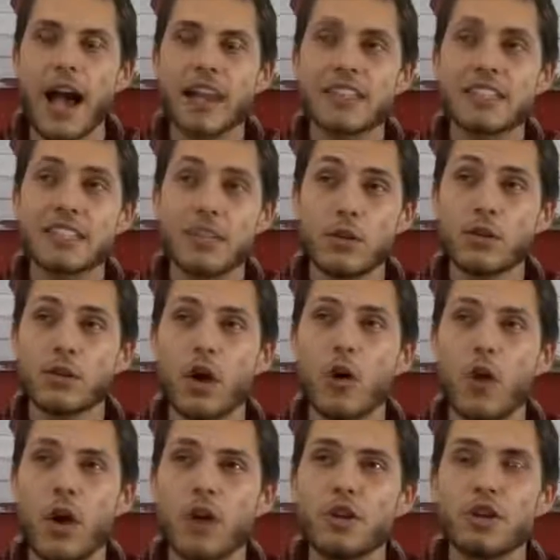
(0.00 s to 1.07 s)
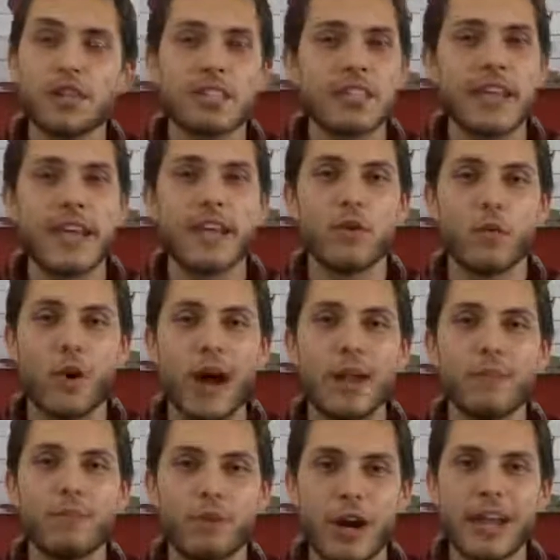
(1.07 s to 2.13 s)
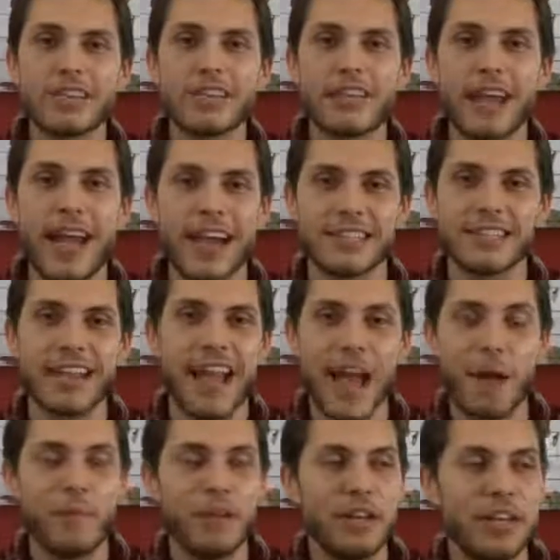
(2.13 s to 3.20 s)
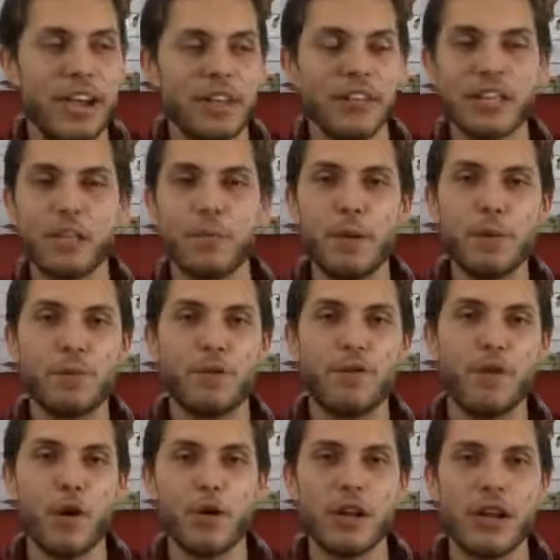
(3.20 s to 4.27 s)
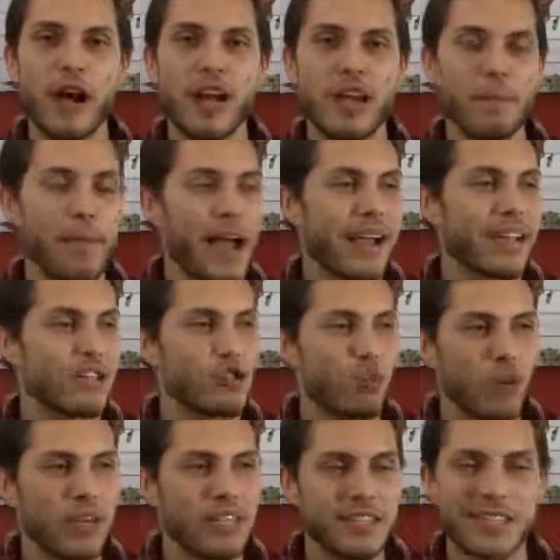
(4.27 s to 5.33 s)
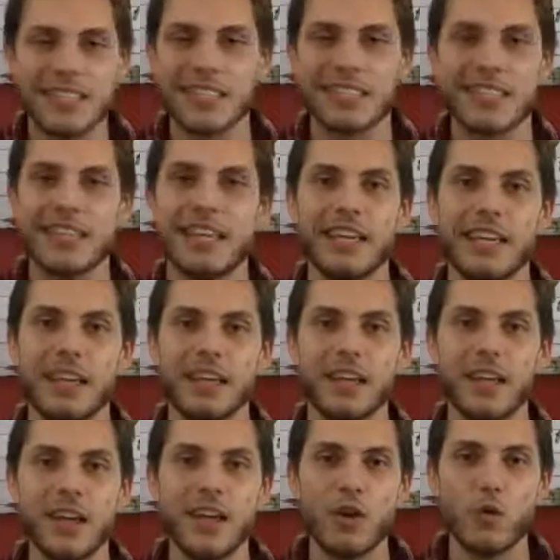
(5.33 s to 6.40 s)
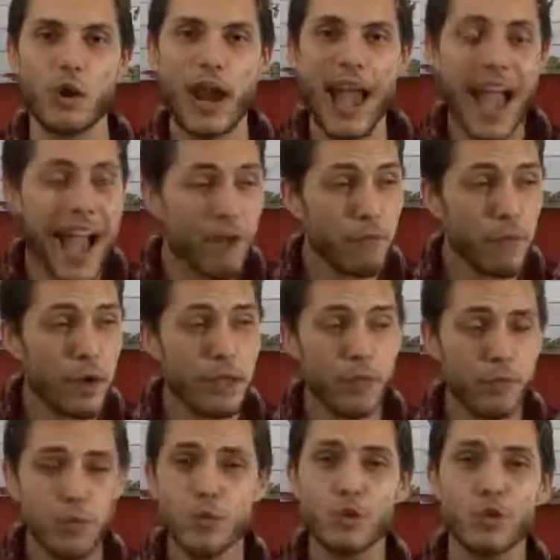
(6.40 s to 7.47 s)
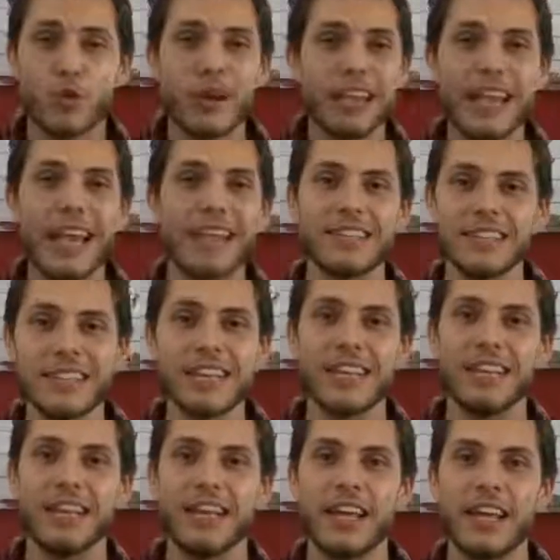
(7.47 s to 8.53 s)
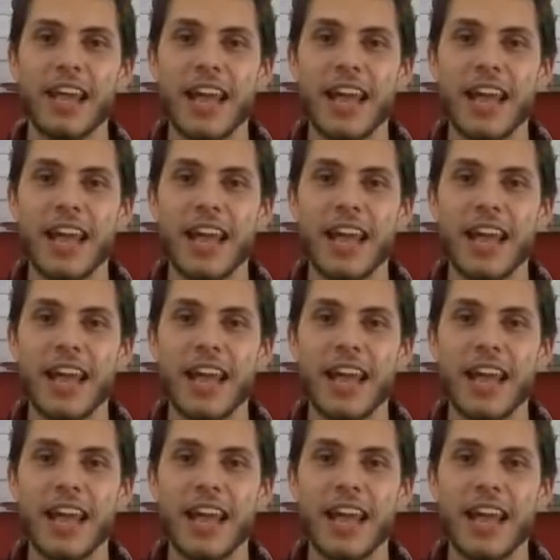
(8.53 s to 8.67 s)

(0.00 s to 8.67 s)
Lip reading: I still don't understand why Brexit hasn't happened yet. Like, the people voted on it back in 2016. We're halfway through 2018.